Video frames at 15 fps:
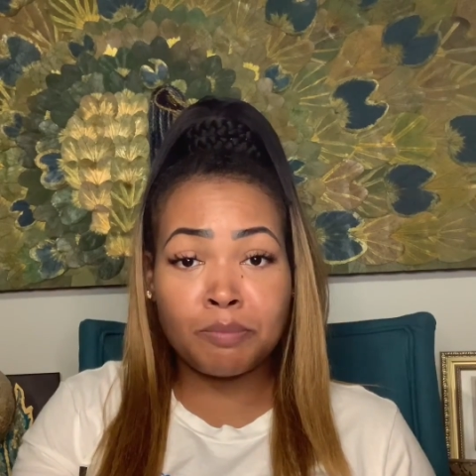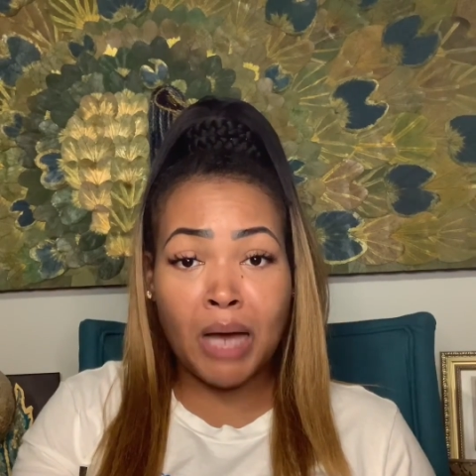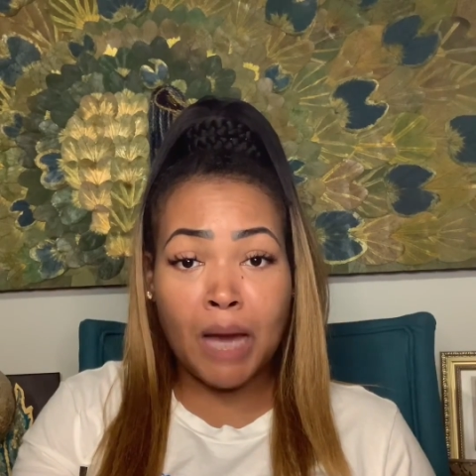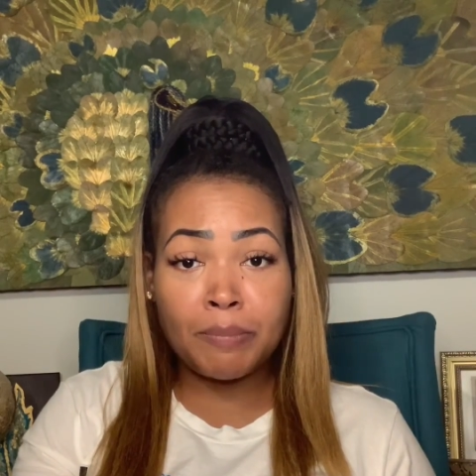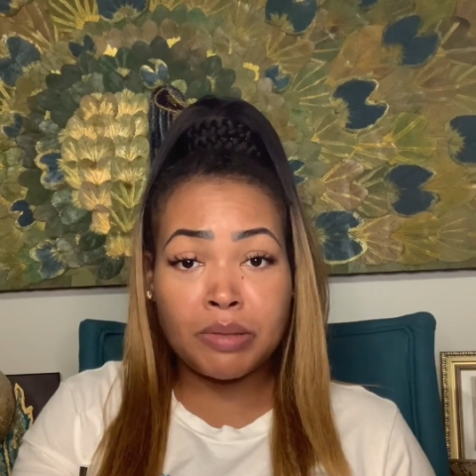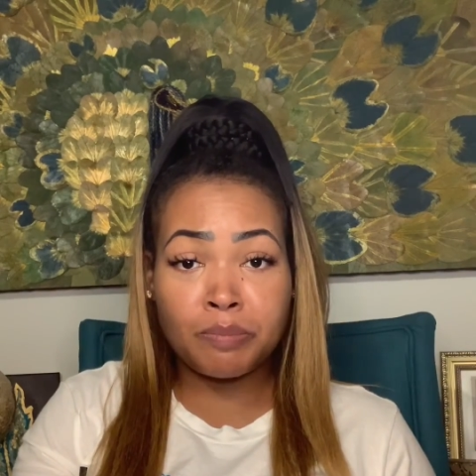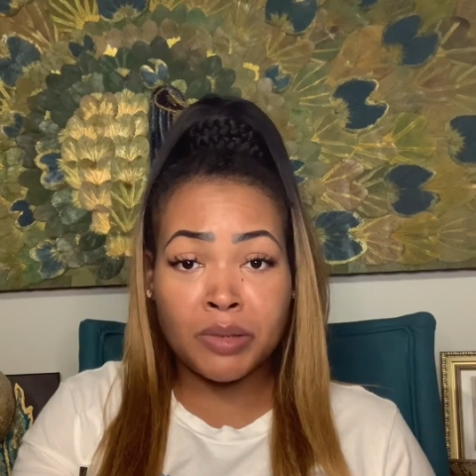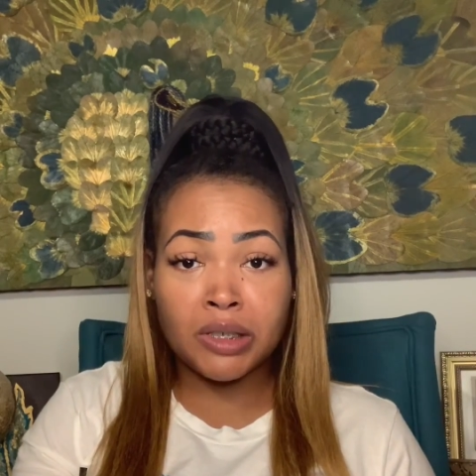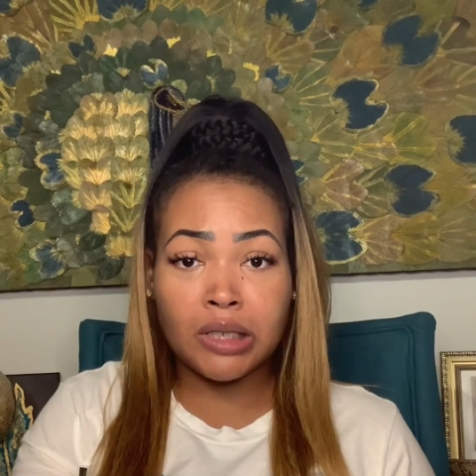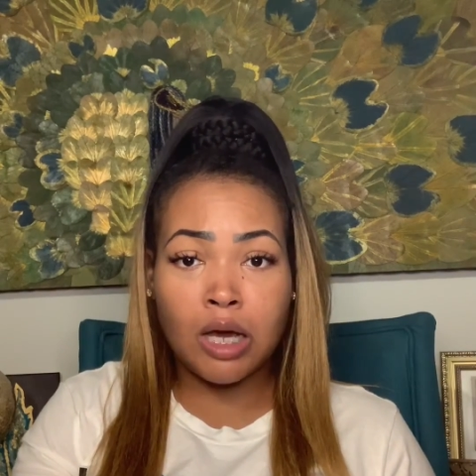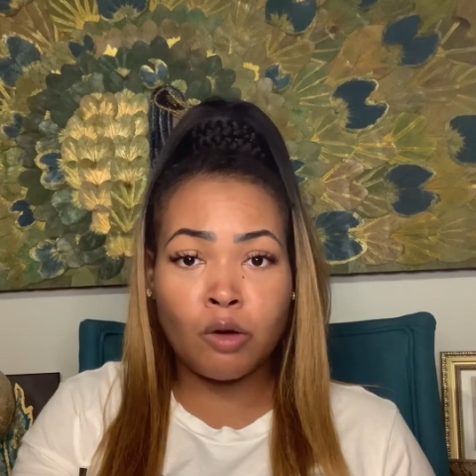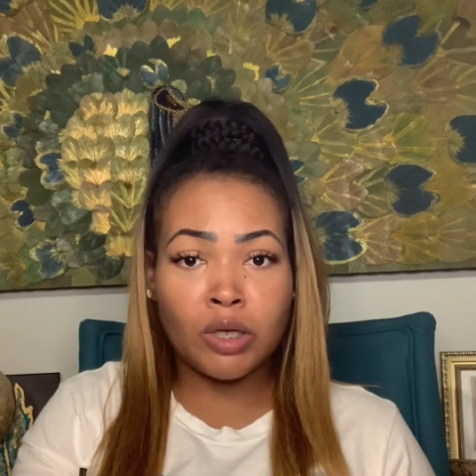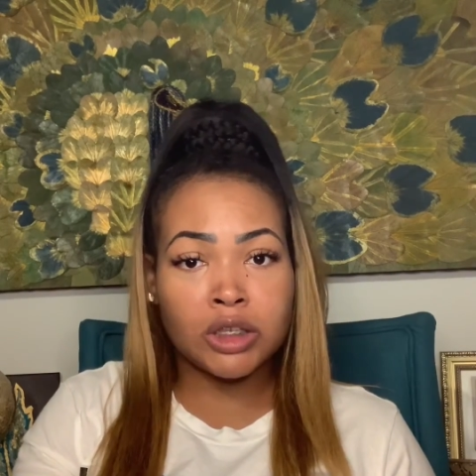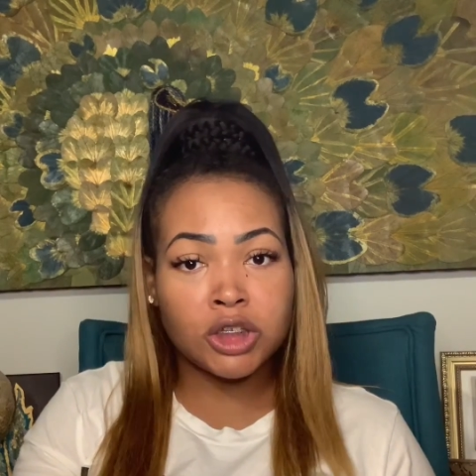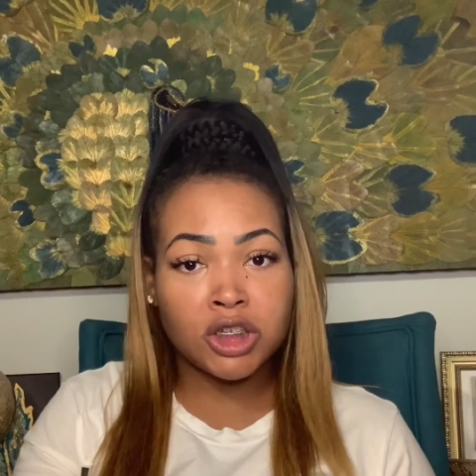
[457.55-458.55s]
Boppy
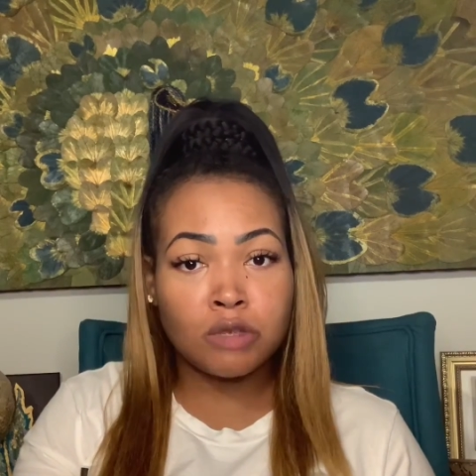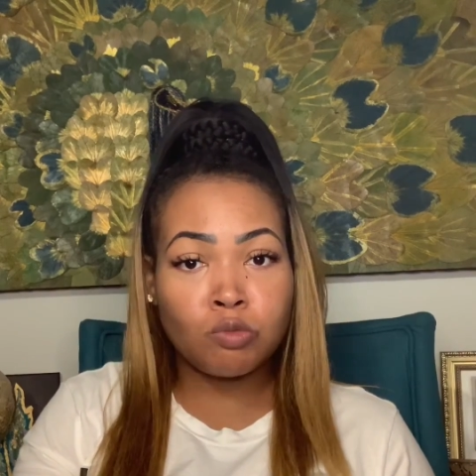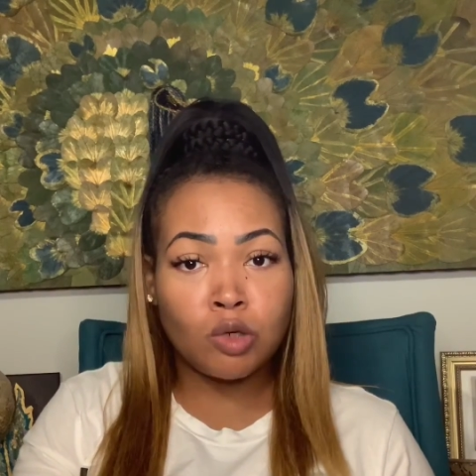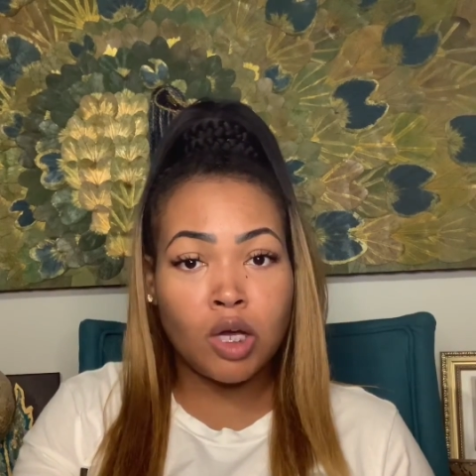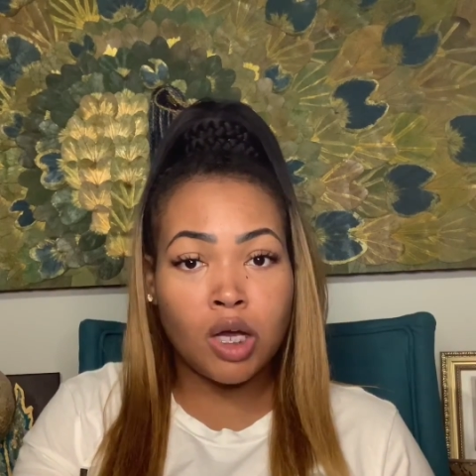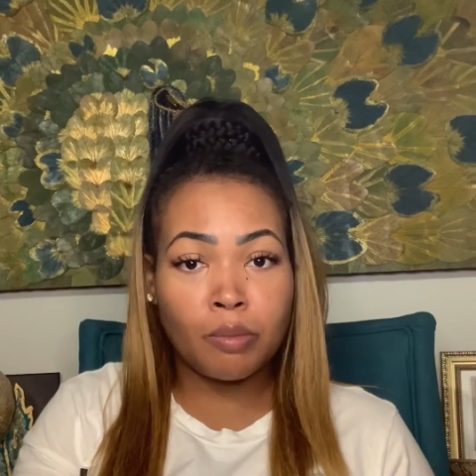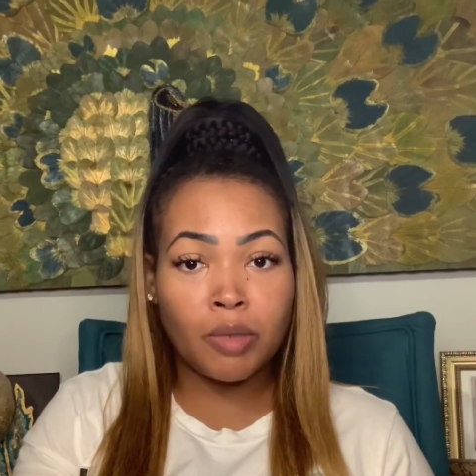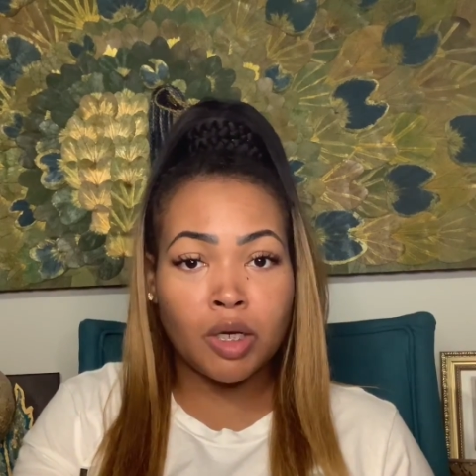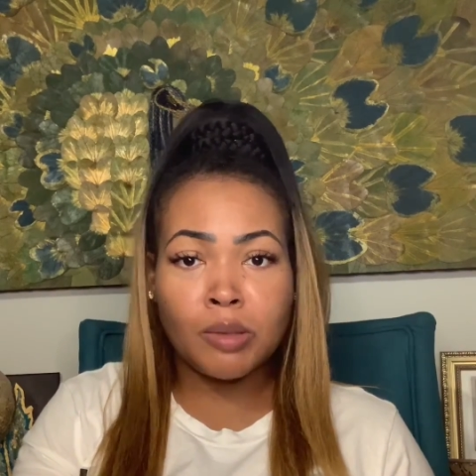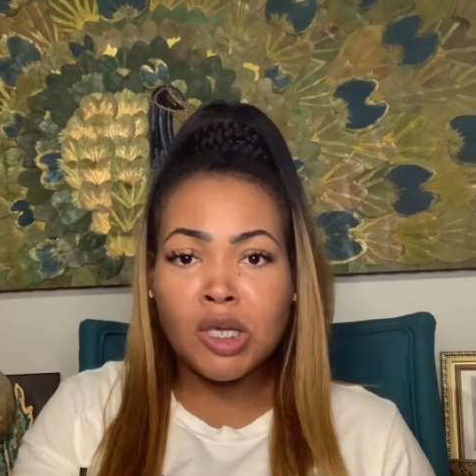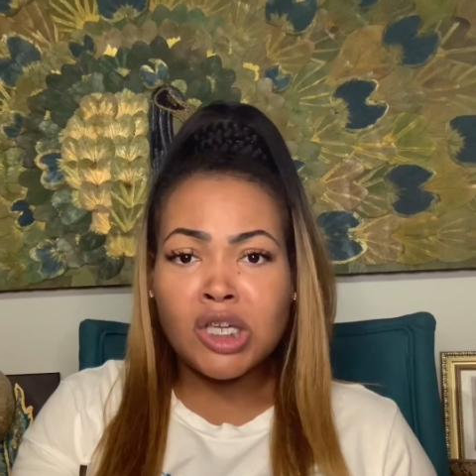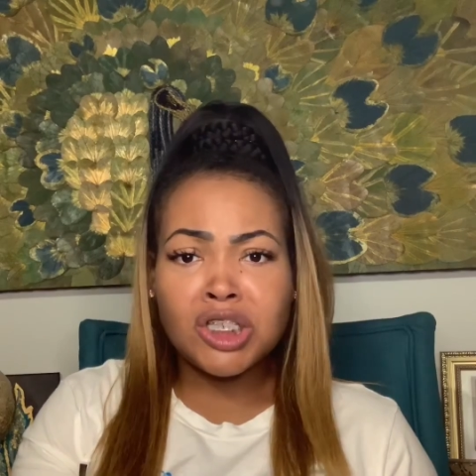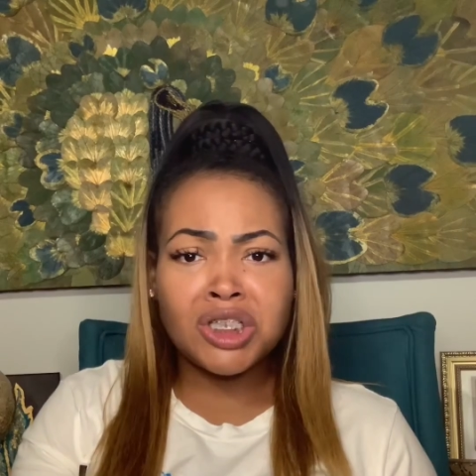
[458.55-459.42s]
Pillow and she will come up.